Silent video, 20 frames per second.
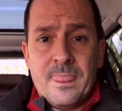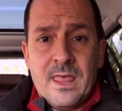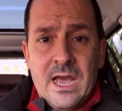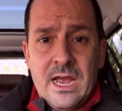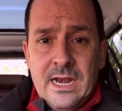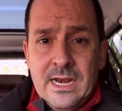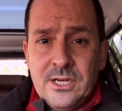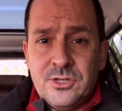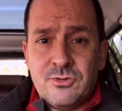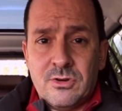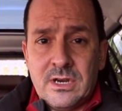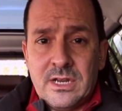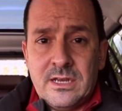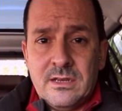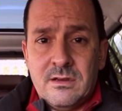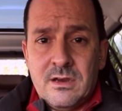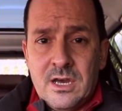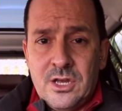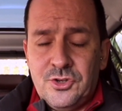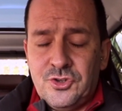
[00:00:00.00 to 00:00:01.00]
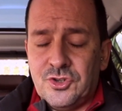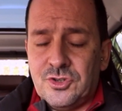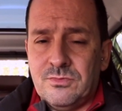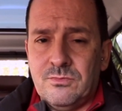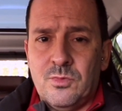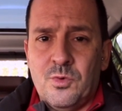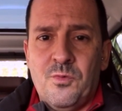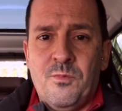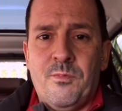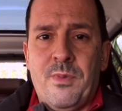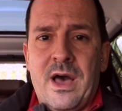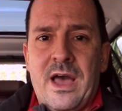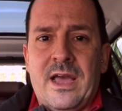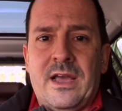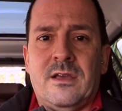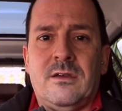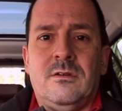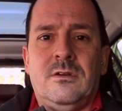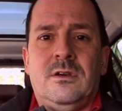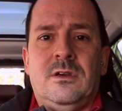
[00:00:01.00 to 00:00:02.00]
I literally, I just moved
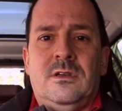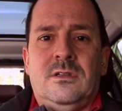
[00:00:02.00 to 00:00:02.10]
back,